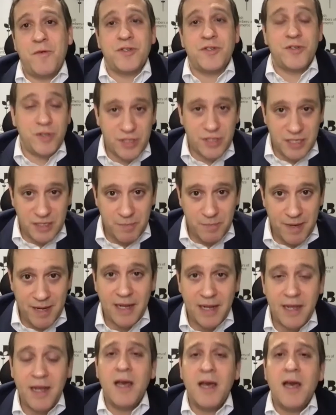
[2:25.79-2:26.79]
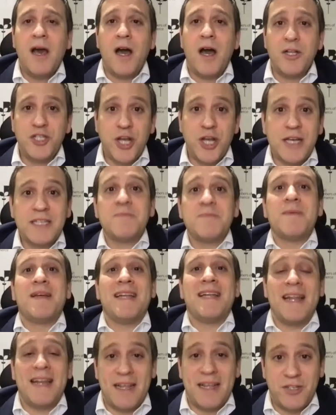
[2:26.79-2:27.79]
So there's this big
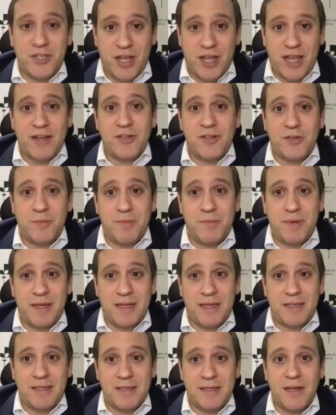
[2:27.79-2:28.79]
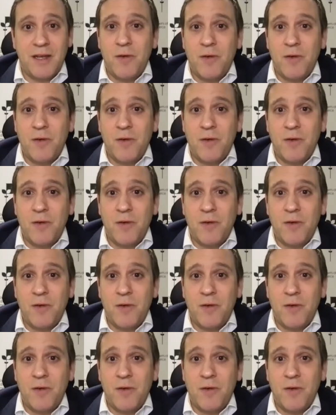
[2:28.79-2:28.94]
adjustment and education piece,